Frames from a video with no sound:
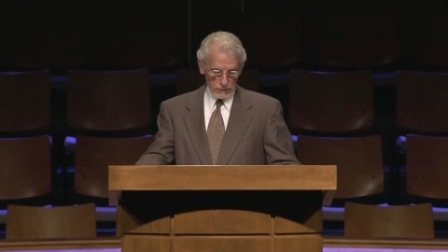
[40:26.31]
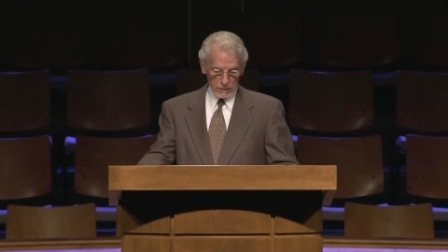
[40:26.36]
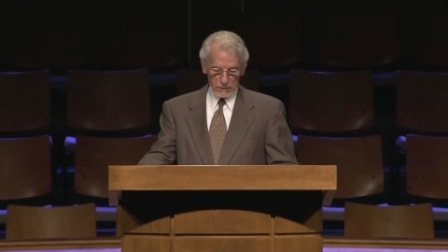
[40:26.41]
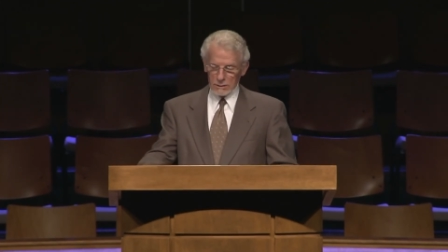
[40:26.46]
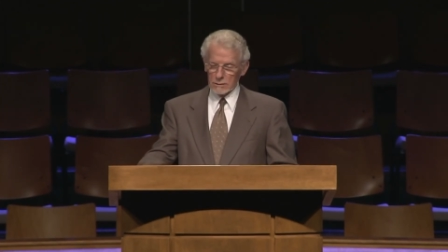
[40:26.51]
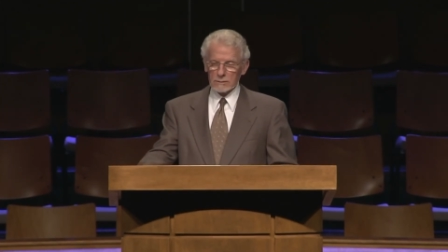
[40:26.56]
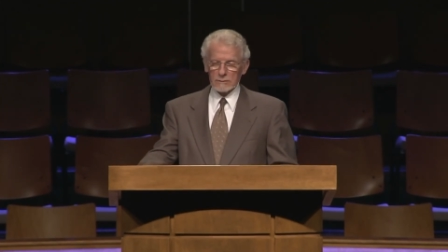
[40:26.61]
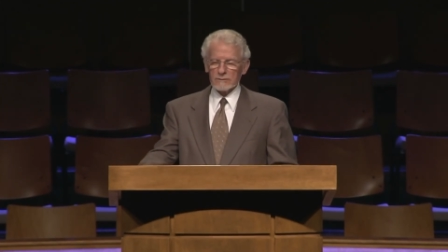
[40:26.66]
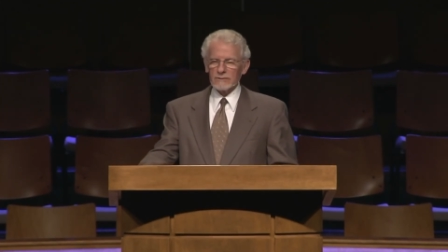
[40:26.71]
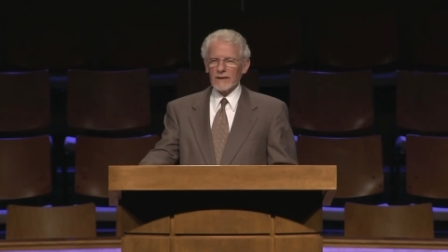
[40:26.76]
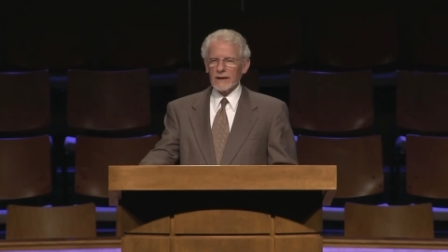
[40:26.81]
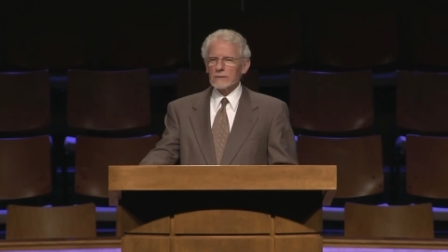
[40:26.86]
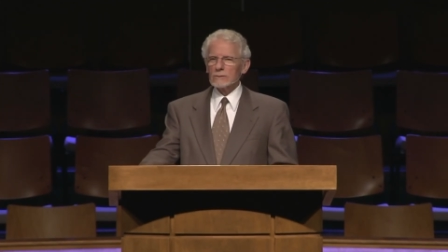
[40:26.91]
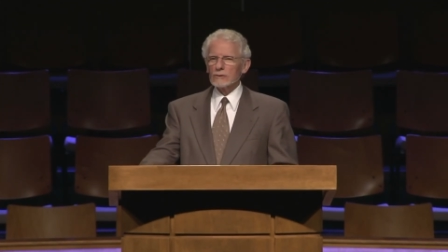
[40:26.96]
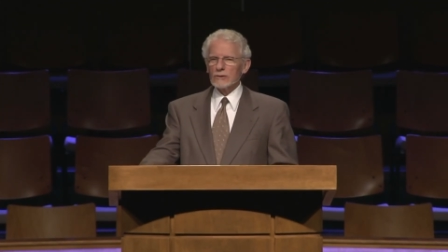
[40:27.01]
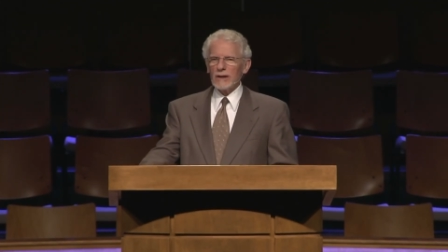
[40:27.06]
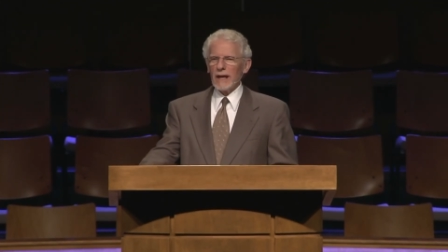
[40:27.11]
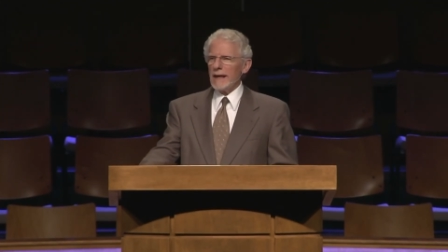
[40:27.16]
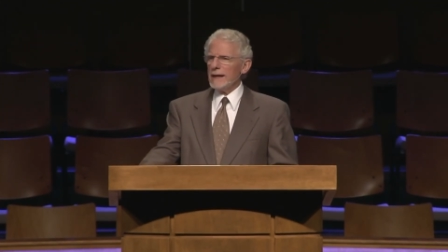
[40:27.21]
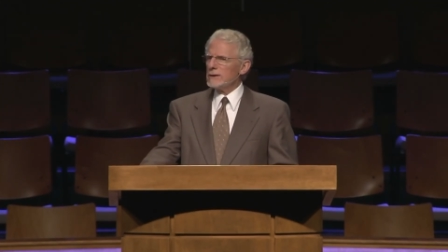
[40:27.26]
This is
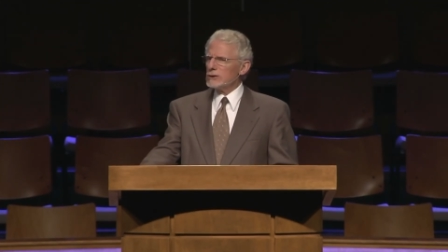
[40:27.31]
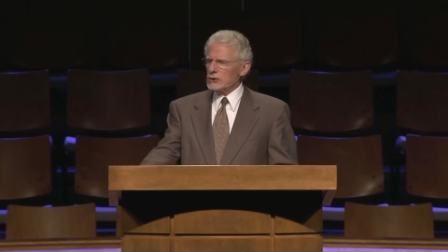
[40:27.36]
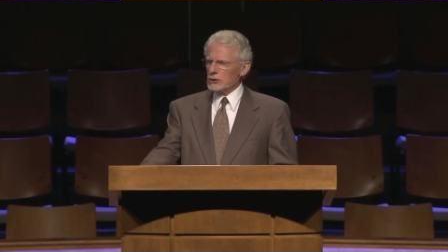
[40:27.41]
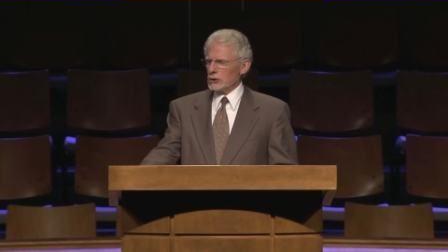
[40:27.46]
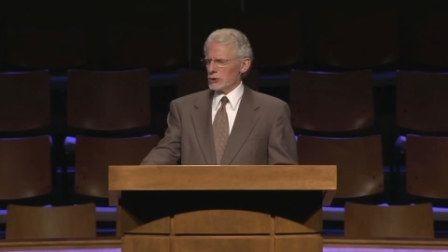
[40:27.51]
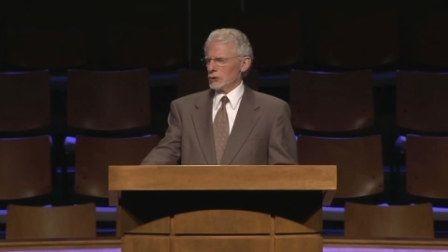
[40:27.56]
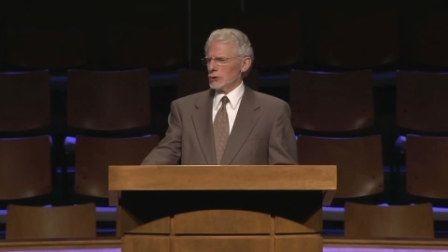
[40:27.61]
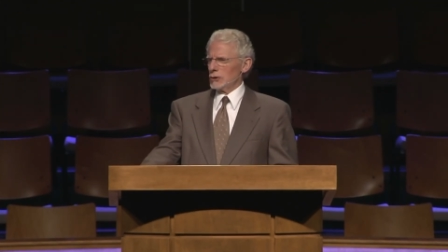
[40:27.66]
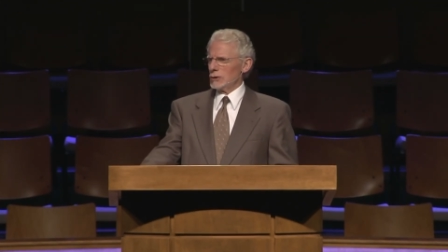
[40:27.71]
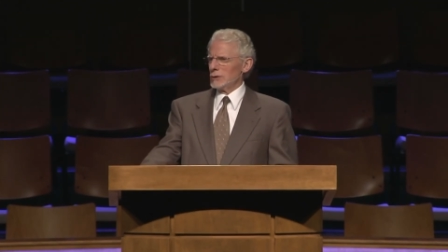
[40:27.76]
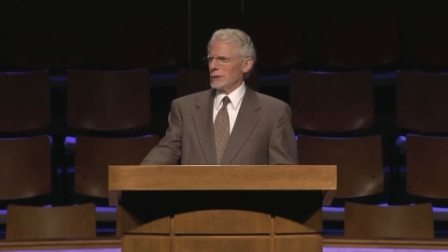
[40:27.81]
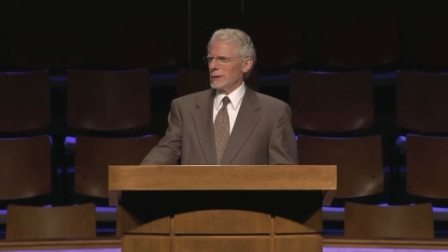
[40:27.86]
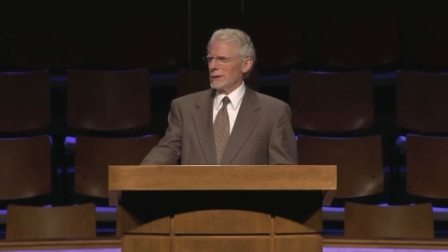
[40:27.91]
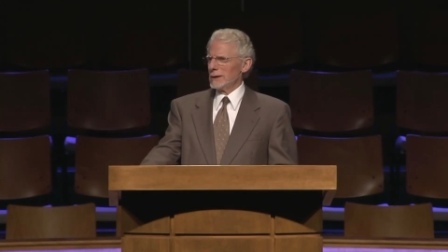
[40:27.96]
foundational.